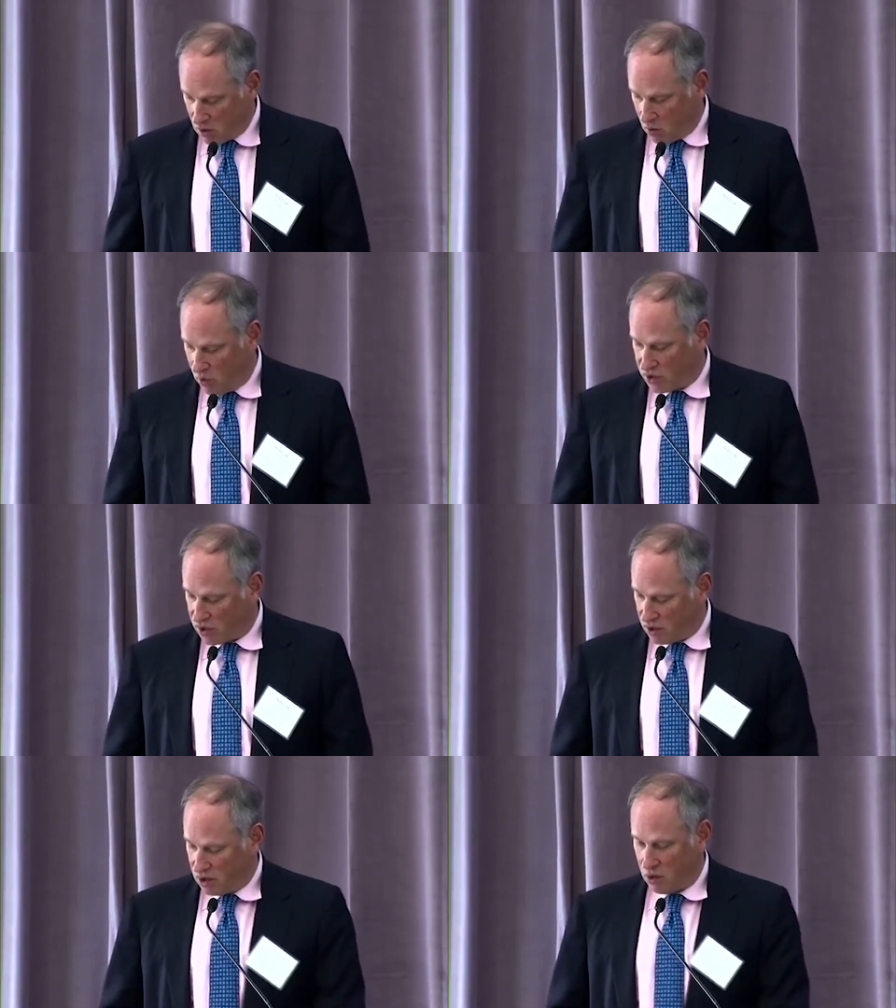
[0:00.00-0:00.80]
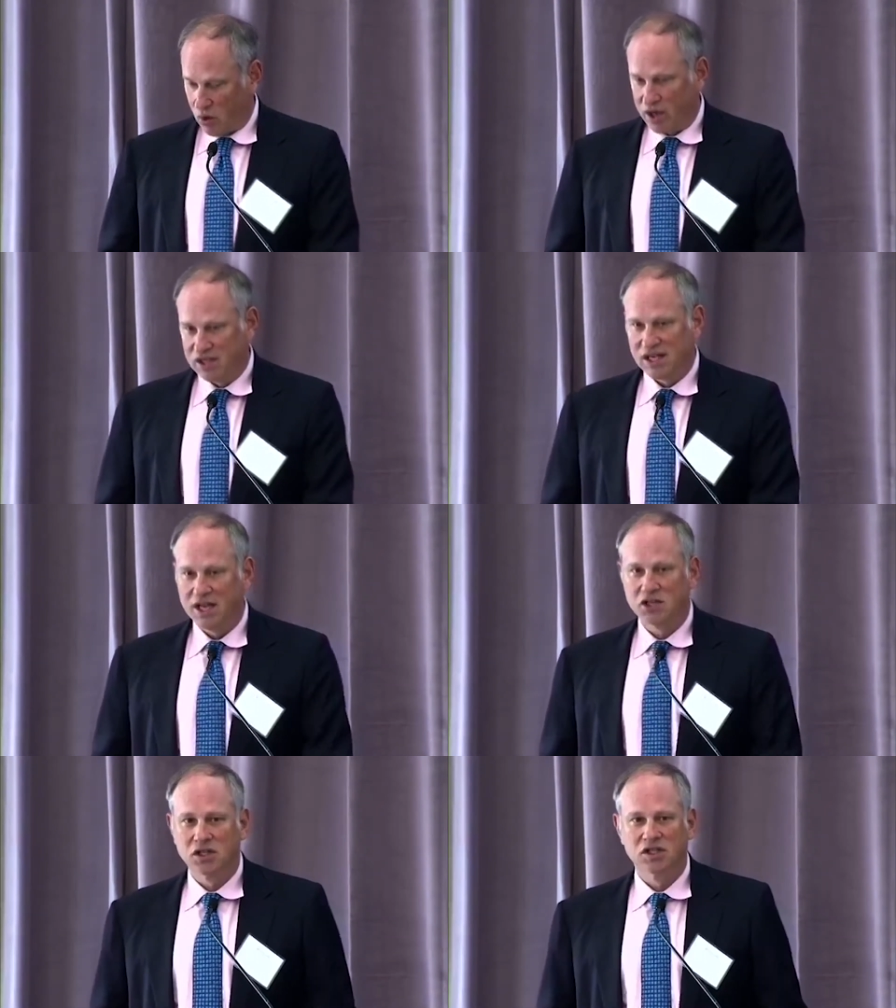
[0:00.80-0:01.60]
with
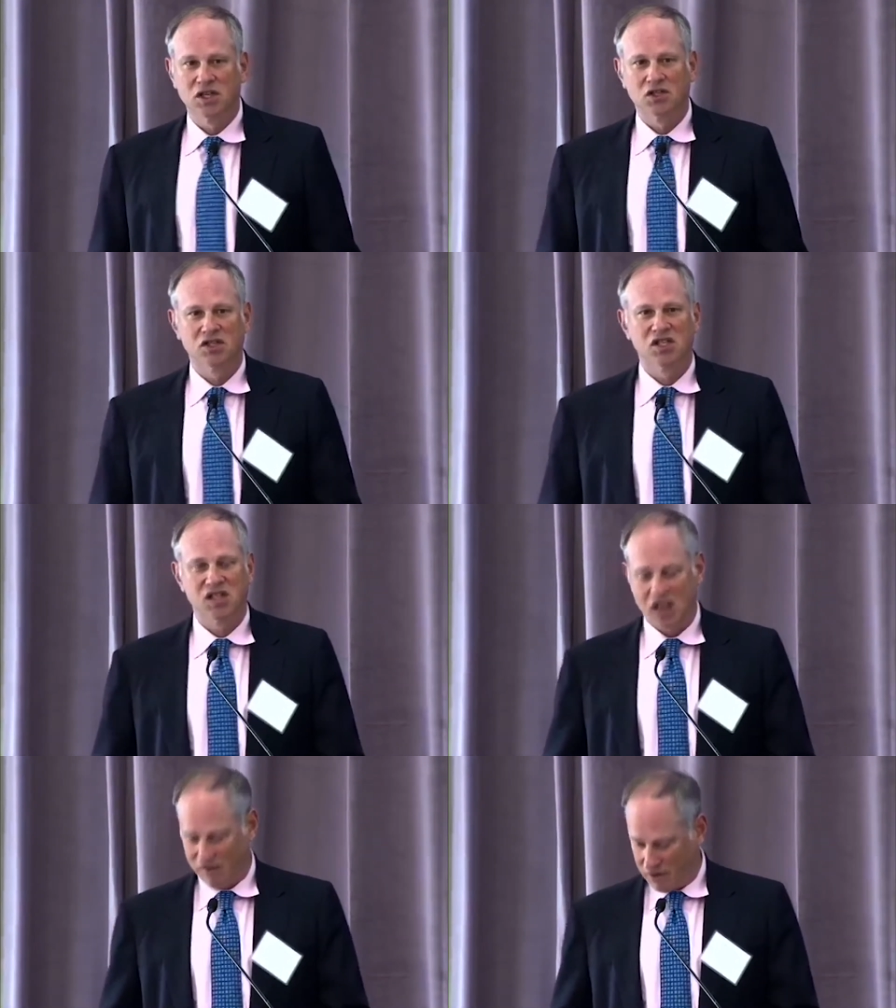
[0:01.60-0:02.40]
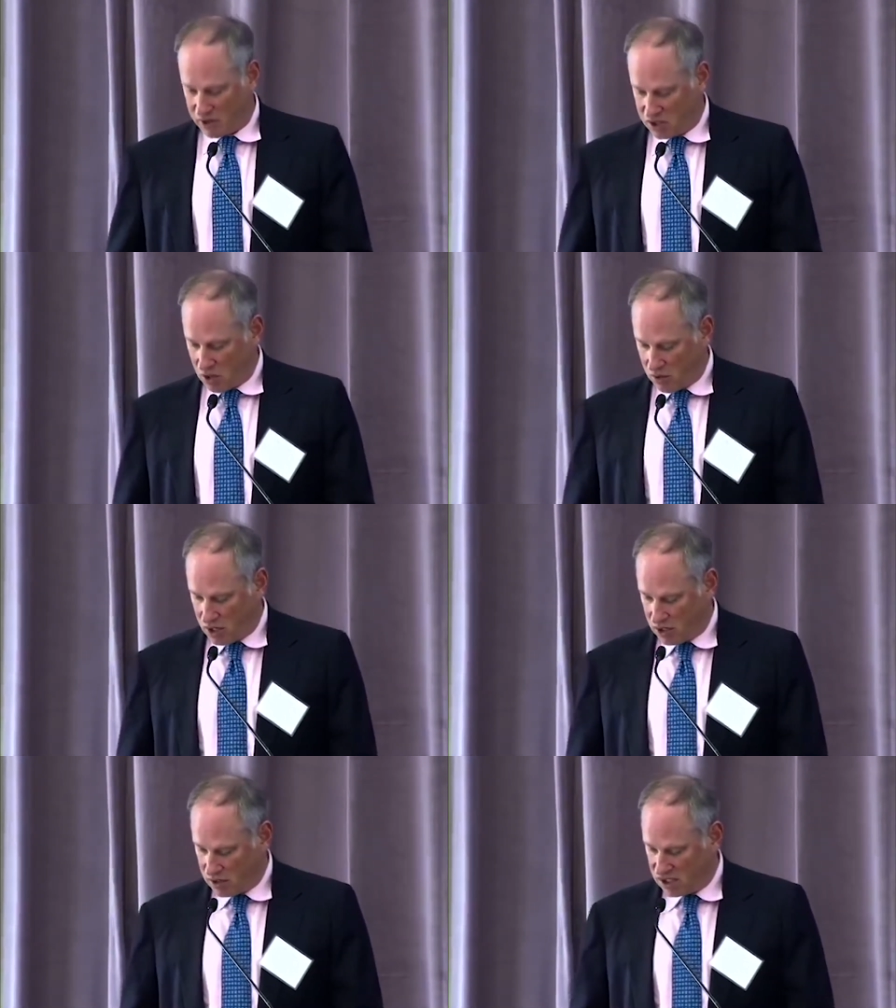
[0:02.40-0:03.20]
organizations such as the state of
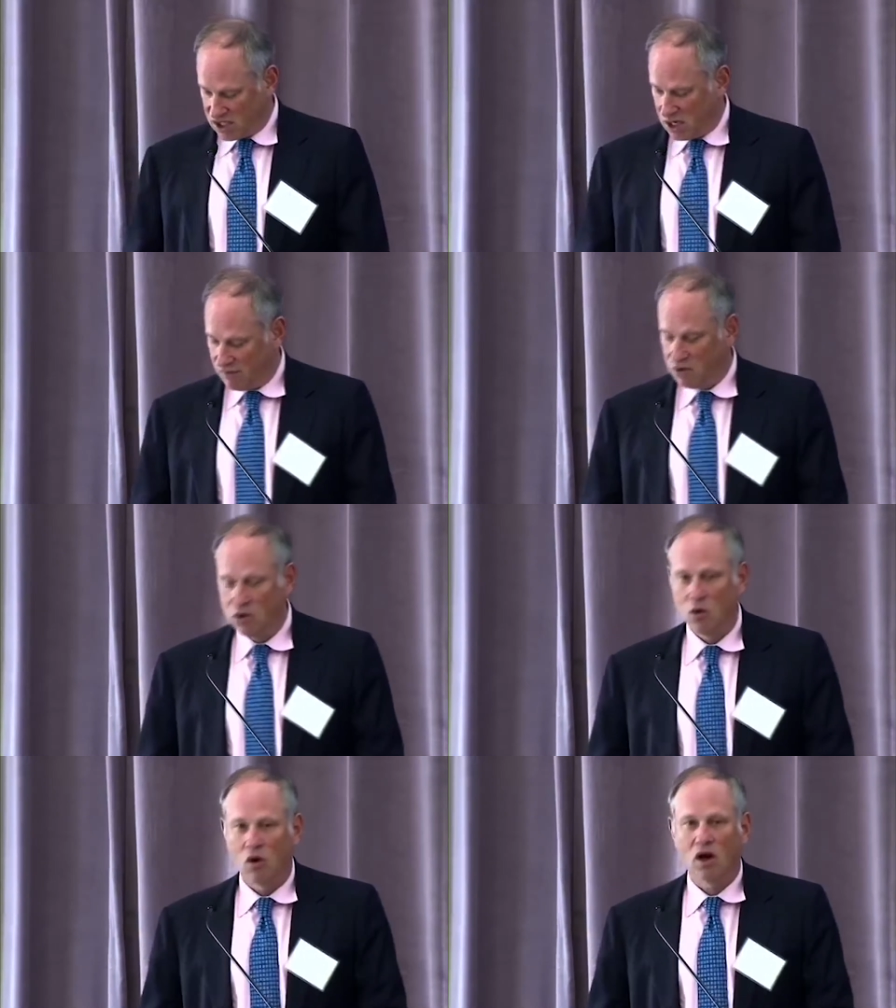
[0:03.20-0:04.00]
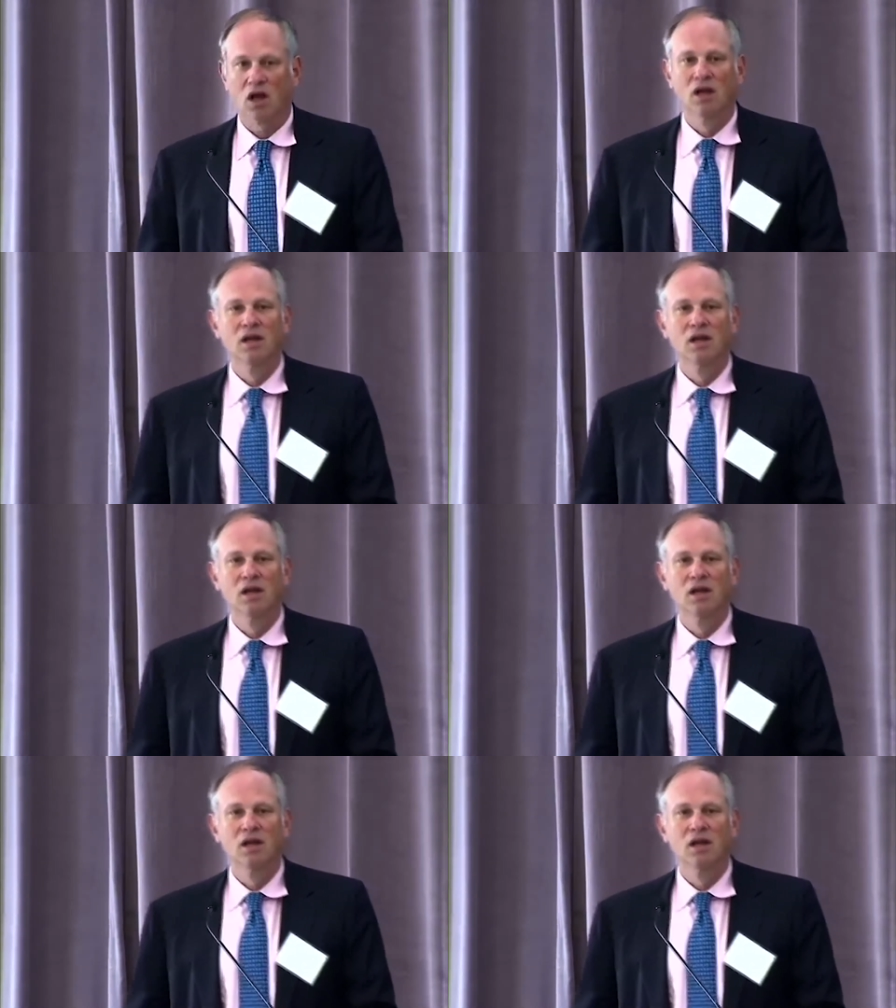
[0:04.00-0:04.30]
Arizona, the city of New York,